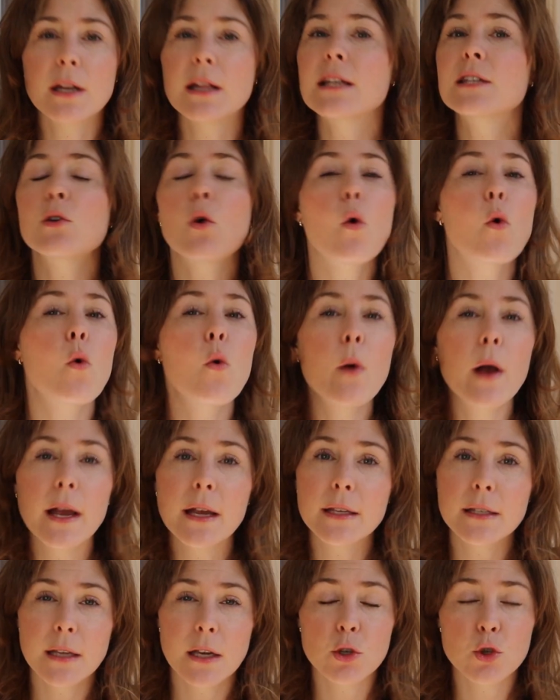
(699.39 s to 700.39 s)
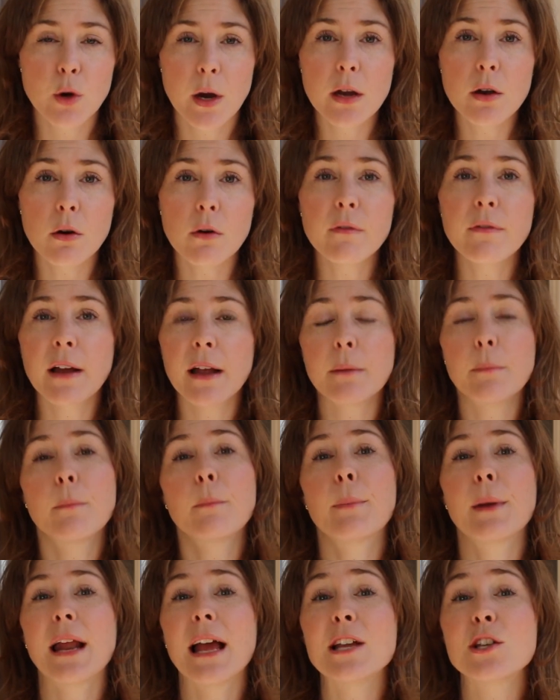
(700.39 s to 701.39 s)
There's always a trade-off,
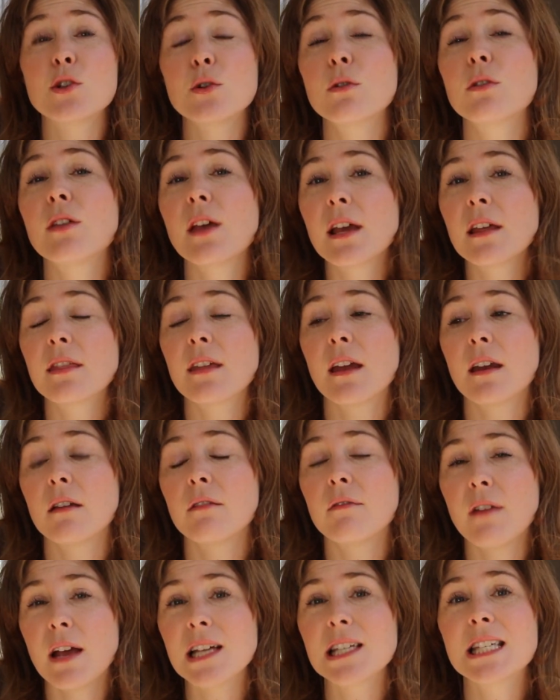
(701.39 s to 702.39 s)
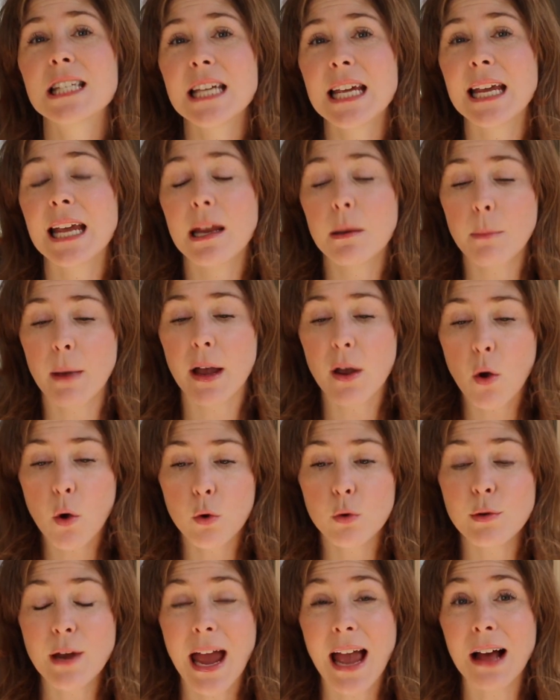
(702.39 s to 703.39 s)
but I do think that investing in my
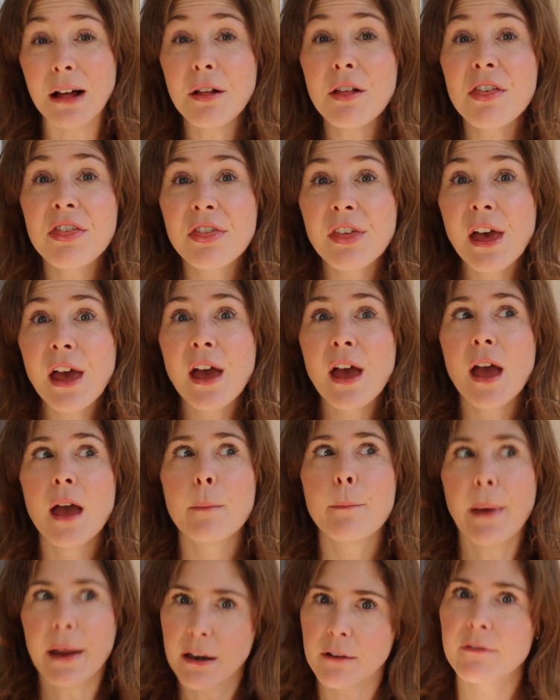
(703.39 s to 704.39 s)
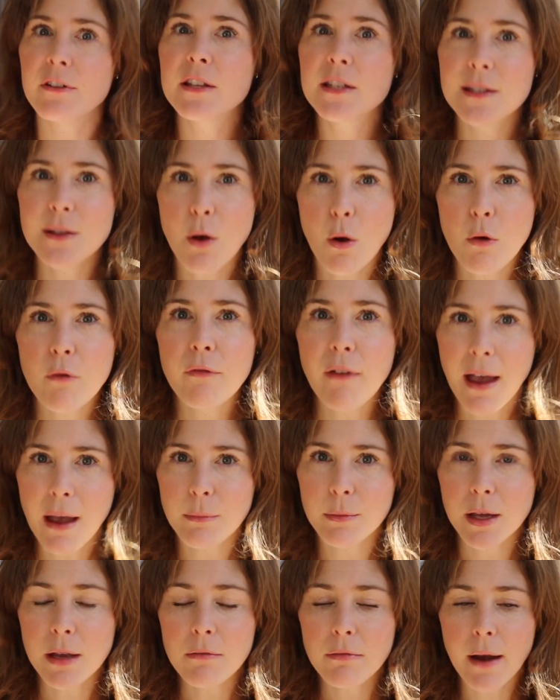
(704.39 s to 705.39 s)
own health benefits the whole
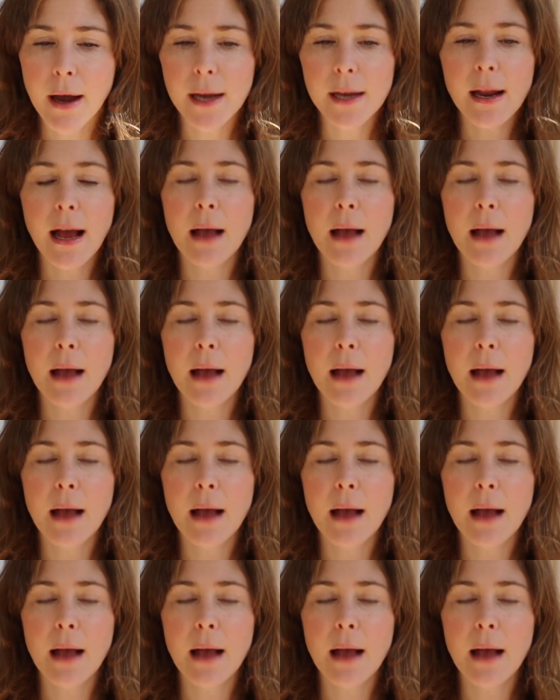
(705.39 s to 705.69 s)
family, right?